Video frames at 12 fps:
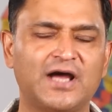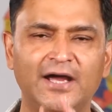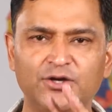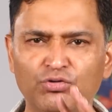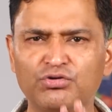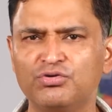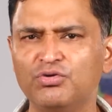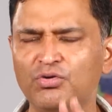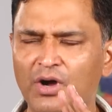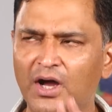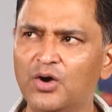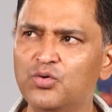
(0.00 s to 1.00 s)
I don't
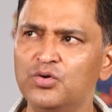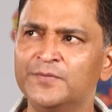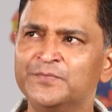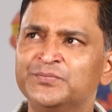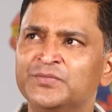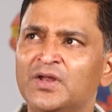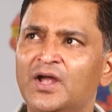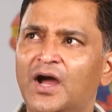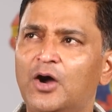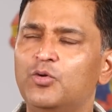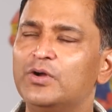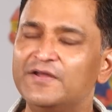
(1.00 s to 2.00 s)
know
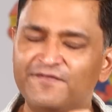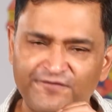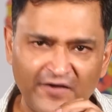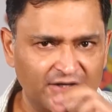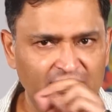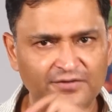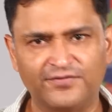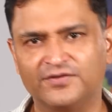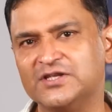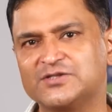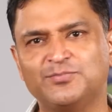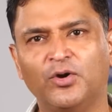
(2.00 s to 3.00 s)
how
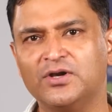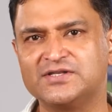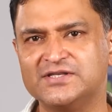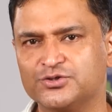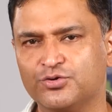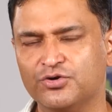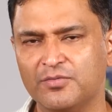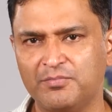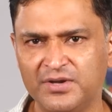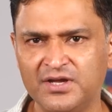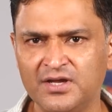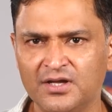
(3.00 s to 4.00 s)
effective this policy is going to
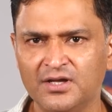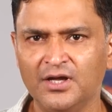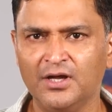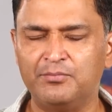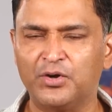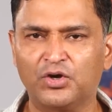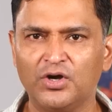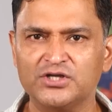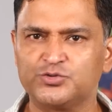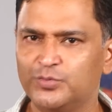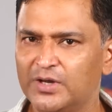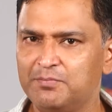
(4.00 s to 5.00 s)
be,
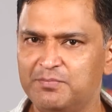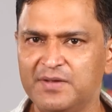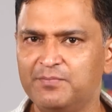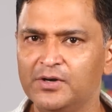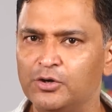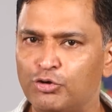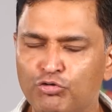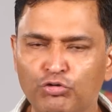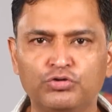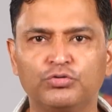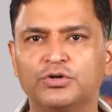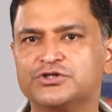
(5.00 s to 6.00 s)
because when people
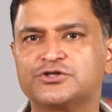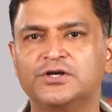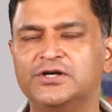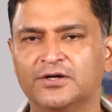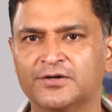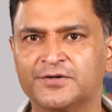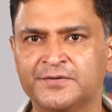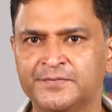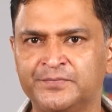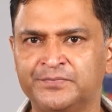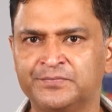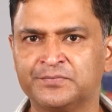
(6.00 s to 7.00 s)
go to Australia,
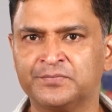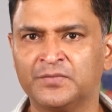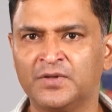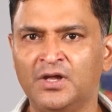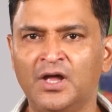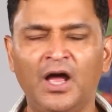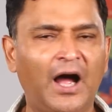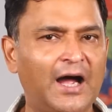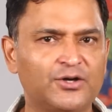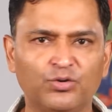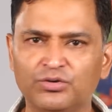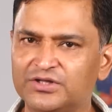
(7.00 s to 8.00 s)

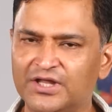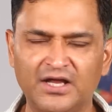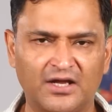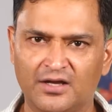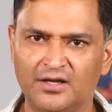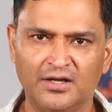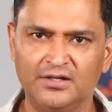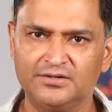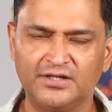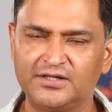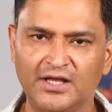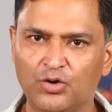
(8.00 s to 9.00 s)
I don't think
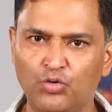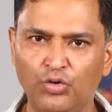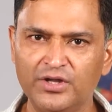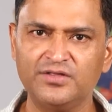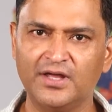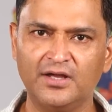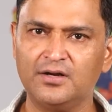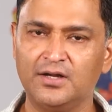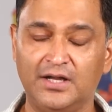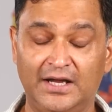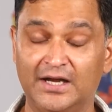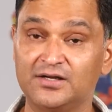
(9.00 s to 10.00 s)
that they're going there,
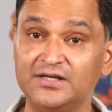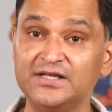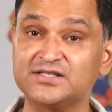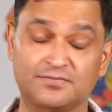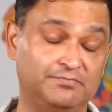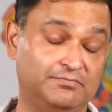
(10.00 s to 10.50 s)
at least